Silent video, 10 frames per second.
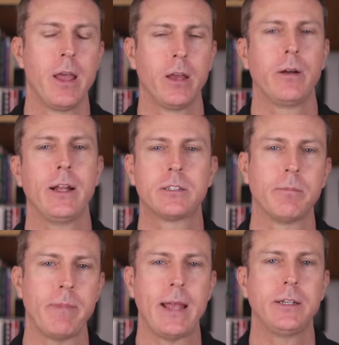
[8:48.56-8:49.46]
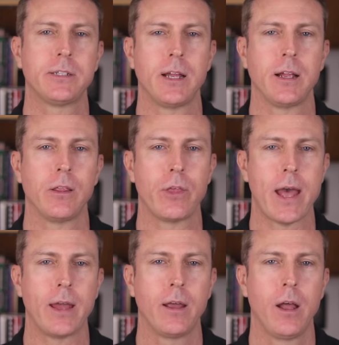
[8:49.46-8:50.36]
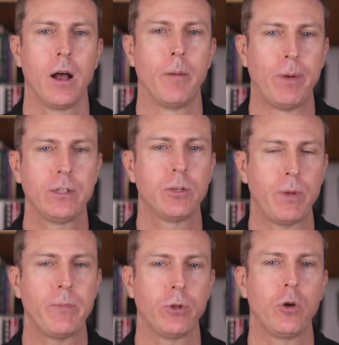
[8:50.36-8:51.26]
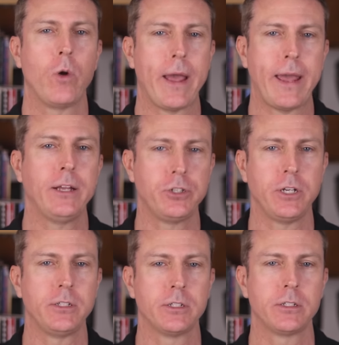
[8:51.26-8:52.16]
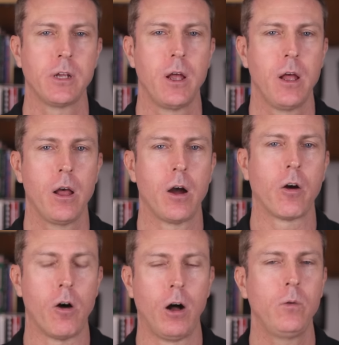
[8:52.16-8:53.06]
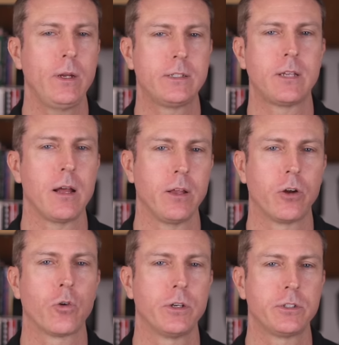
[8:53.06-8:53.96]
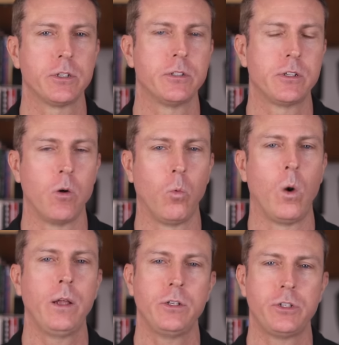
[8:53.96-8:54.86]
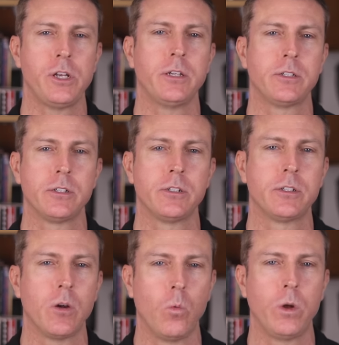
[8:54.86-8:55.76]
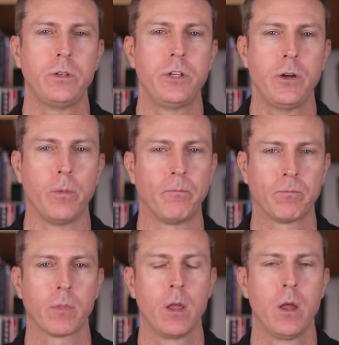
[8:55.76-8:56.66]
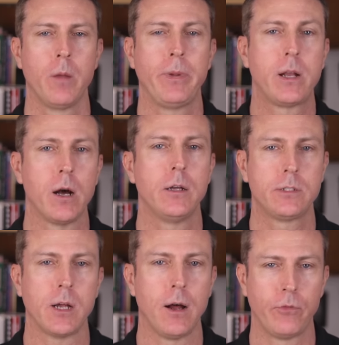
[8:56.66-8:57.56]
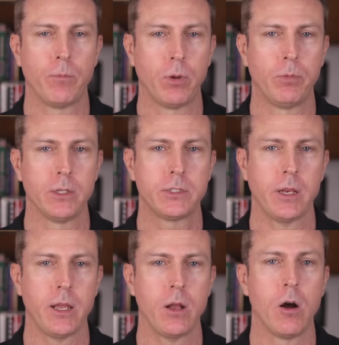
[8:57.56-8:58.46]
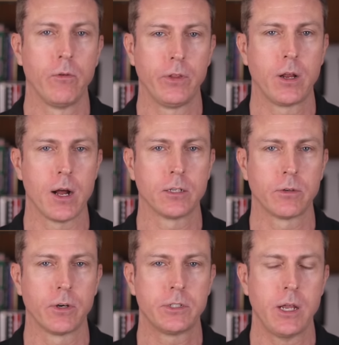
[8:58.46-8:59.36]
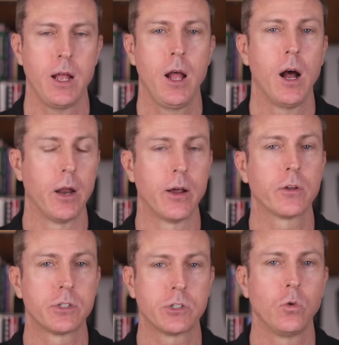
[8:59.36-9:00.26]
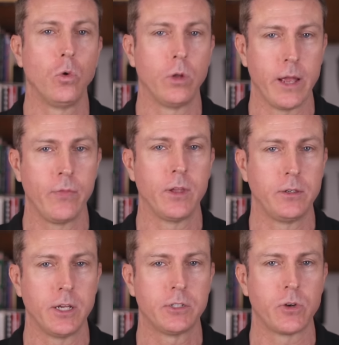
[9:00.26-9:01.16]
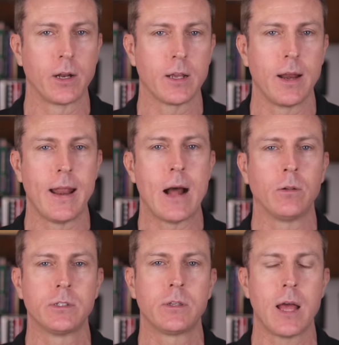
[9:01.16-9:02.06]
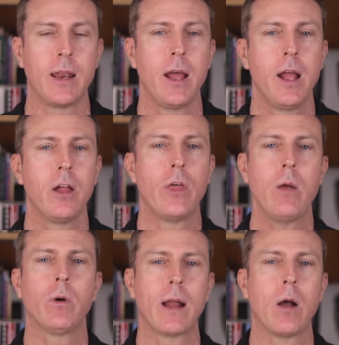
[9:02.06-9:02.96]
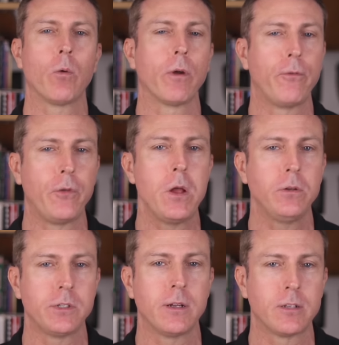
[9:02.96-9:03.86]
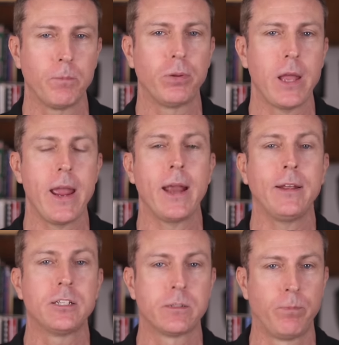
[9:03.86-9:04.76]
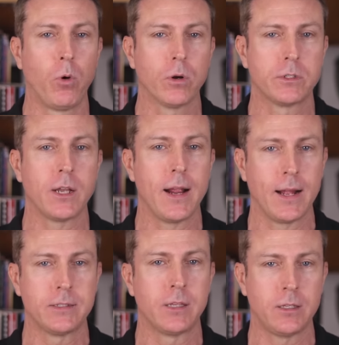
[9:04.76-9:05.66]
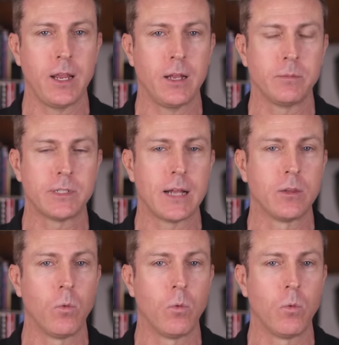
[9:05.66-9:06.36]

You know, it's amazing that a bunch of people who hate Jesus are always telling Christians what Jesus would do. Because of the publicity over the controversy, another school in the district announced that they were now refusing to play any sports against the teams at the